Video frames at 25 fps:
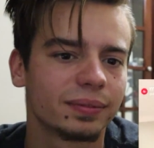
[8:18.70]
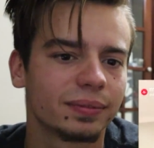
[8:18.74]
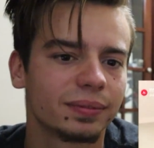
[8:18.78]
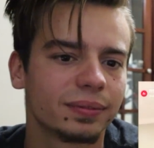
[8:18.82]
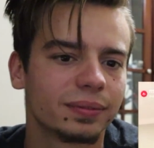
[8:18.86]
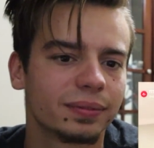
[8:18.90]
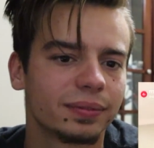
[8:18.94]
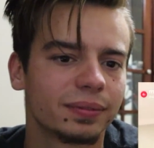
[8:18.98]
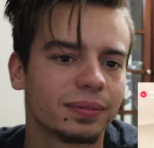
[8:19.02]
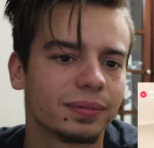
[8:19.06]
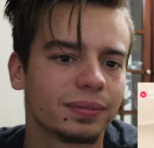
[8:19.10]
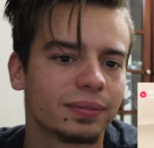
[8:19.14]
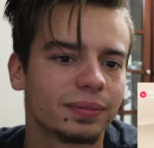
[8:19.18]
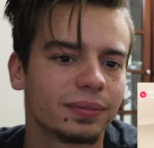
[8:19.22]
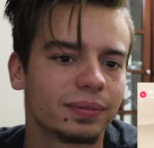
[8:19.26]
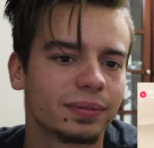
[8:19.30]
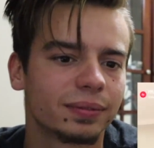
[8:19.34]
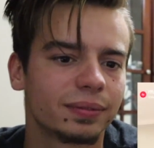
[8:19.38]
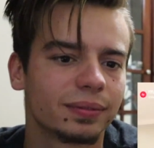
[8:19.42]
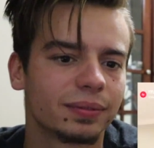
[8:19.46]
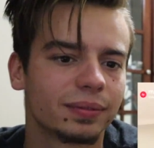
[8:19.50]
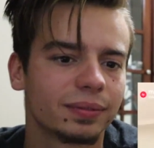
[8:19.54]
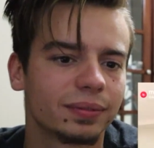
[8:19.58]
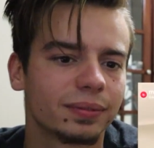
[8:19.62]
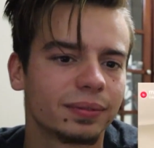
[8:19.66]

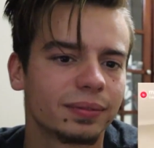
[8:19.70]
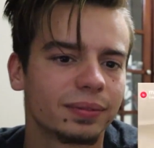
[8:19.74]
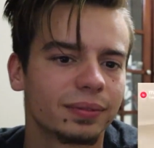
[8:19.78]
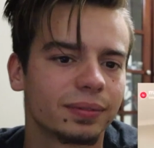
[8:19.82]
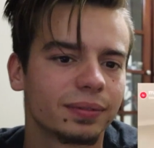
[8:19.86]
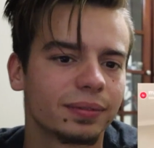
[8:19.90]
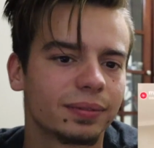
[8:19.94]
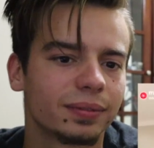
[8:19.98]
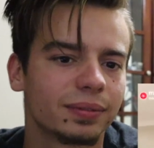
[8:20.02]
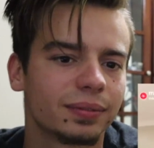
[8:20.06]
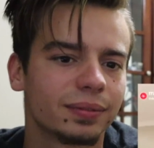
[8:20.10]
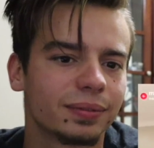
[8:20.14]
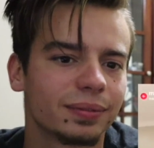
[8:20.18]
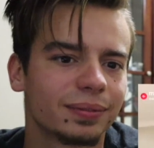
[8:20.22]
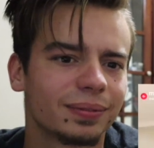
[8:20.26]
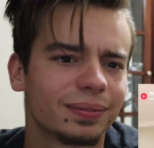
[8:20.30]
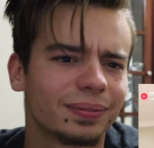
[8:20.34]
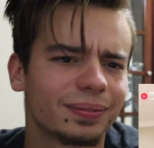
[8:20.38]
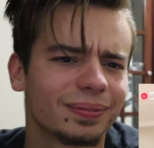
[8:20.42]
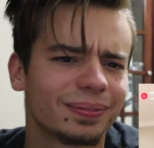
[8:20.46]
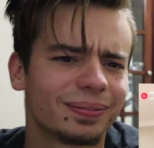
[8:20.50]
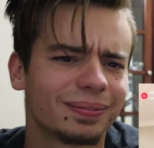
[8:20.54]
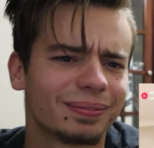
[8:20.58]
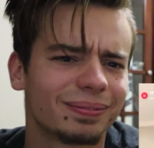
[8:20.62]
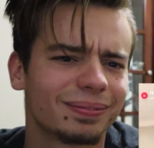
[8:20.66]

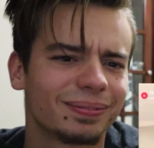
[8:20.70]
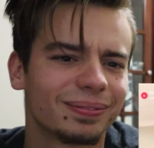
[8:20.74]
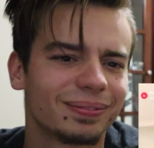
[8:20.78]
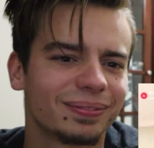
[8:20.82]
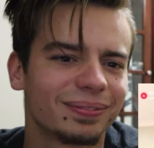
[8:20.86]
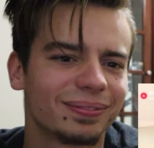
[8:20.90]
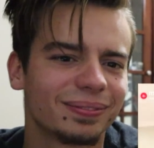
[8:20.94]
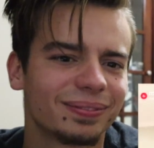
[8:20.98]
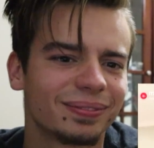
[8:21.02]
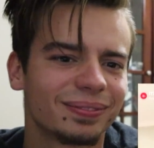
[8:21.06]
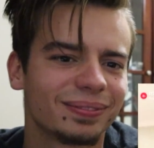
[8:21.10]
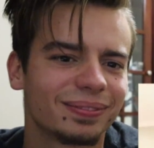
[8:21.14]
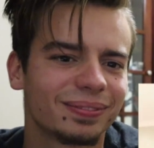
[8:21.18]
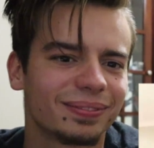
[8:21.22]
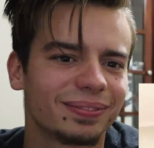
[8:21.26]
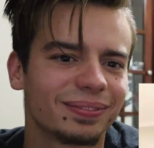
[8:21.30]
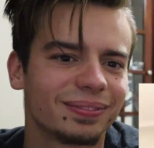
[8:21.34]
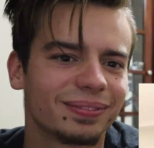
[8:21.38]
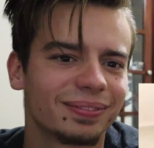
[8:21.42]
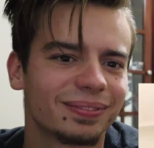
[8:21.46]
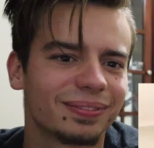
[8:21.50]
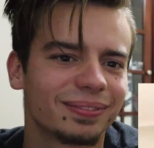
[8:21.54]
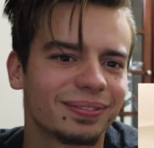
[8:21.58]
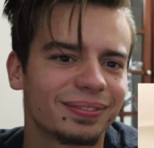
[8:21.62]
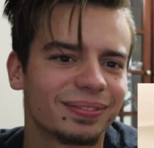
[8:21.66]

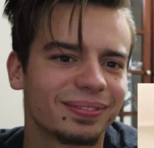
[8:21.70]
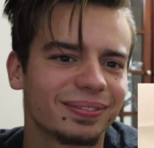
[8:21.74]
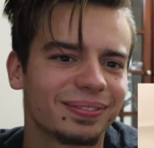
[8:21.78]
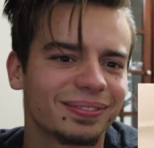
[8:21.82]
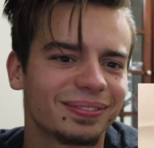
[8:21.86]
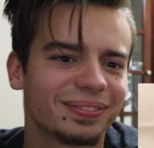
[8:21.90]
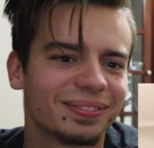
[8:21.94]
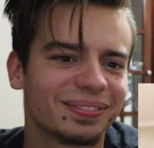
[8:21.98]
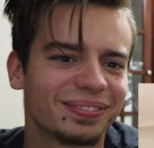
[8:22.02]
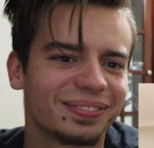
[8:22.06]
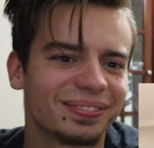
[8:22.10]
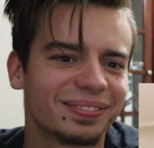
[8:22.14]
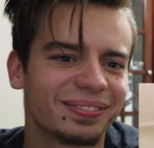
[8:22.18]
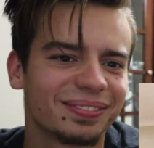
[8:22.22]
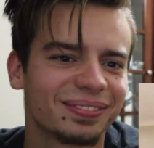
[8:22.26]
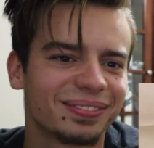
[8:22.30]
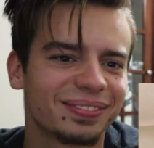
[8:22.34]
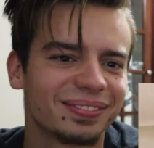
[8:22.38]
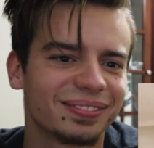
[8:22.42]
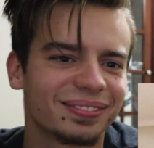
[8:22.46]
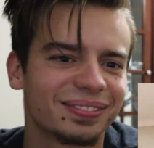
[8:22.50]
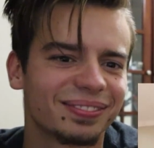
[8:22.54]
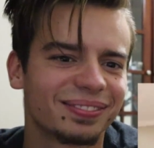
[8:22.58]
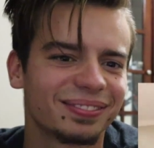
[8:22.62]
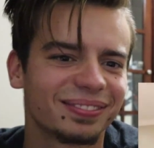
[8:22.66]

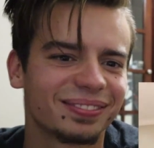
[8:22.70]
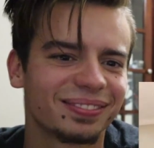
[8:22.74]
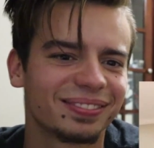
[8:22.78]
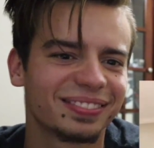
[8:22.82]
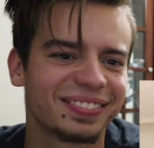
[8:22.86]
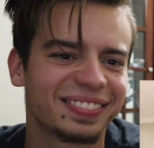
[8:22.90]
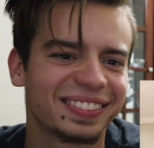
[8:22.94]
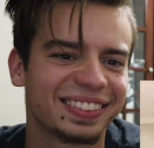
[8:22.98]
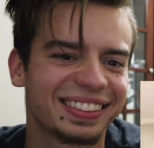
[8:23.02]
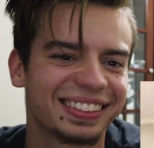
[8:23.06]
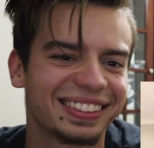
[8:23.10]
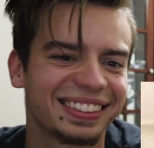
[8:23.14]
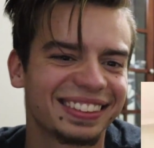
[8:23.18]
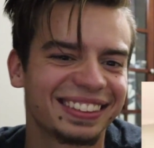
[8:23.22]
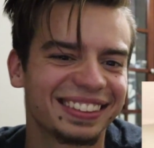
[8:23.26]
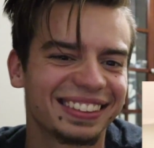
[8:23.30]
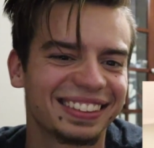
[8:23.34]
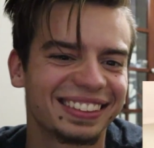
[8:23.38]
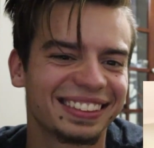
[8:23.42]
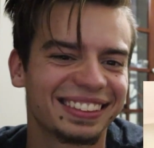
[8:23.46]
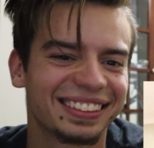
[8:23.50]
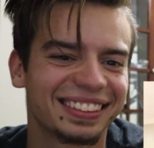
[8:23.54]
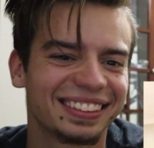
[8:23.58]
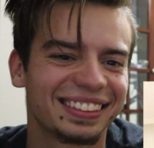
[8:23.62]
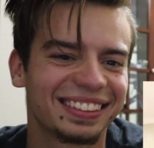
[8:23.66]

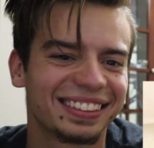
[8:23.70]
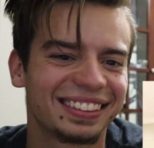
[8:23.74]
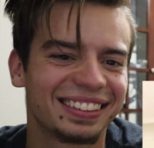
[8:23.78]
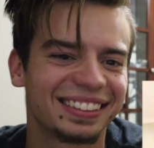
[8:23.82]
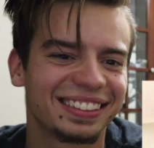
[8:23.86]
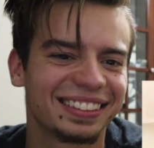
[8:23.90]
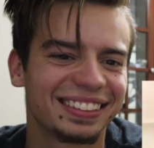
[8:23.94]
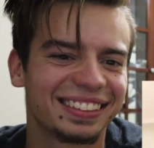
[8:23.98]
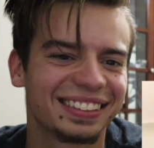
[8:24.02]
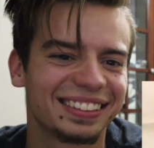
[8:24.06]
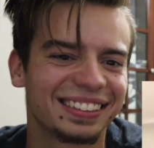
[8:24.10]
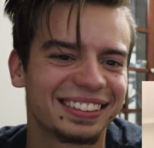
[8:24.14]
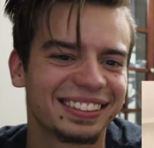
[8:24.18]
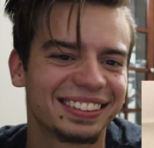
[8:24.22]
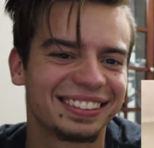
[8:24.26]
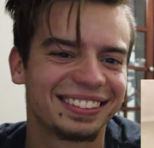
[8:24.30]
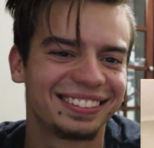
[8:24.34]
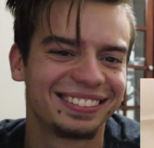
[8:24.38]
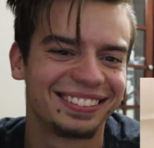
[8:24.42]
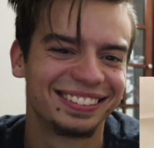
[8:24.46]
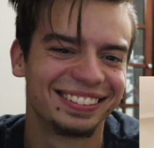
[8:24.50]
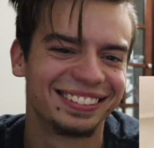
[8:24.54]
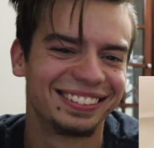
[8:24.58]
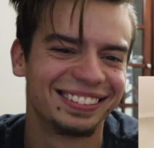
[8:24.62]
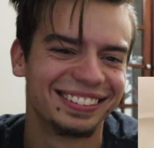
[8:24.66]

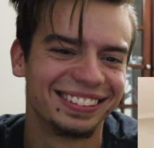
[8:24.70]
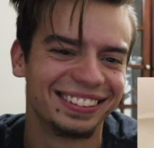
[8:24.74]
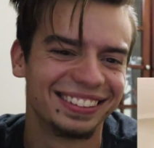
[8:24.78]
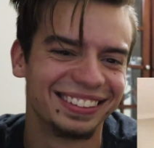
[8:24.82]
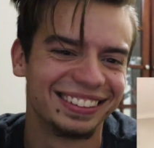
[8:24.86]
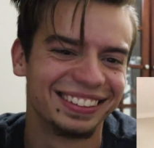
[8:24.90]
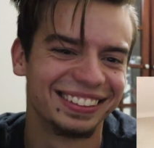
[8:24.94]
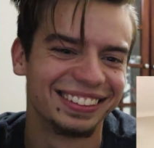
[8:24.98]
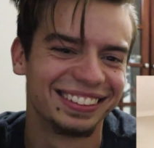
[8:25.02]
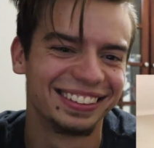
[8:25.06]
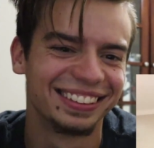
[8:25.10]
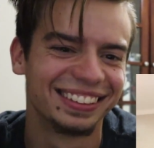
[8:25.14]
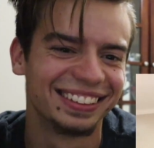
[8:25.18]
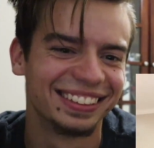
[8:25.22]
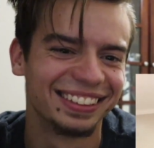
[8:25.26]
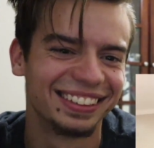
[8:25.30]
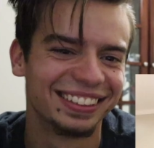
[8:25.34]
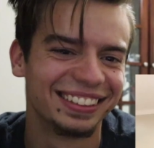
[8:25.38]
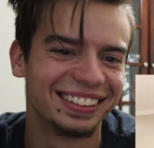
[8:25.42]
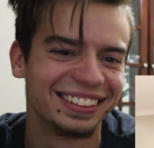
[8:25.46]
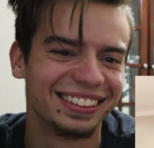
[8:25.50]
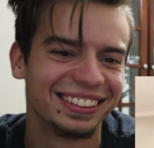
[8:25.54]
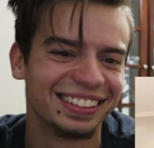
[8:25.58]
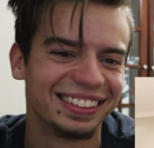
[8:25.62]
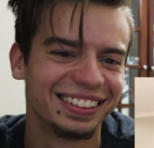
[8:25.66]

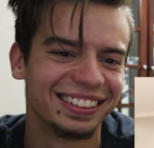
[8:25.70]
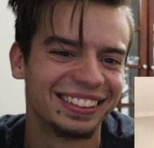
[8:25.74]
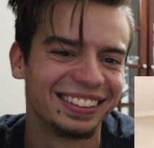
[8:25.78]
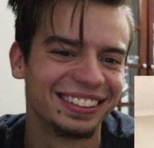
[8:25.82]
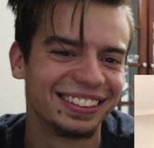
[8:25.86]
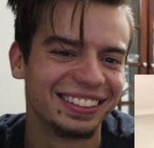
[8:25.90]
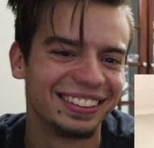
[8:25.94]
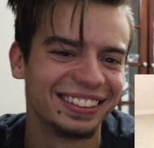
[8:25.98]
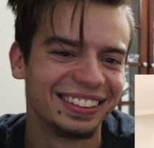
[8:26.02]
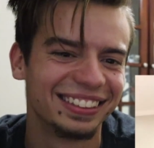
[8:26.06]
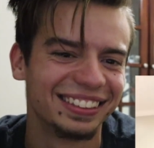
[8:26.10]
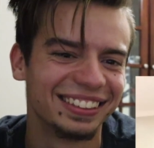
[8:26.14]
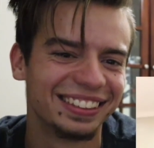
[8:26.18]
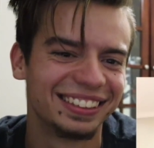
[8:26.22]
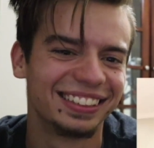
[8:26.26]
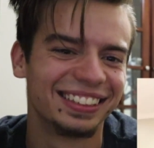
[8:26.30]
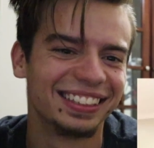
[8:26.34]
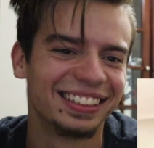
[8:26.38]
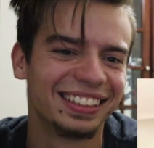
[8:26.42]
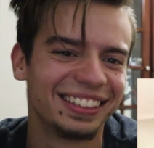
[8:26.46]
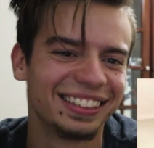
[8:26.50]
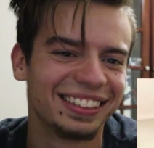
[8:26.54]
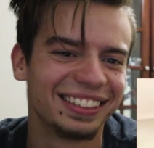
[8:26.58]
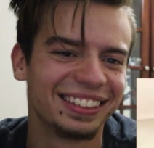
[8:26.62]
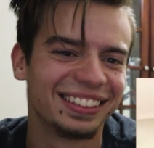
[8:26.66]

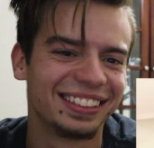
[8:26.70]
This person isn't speaking.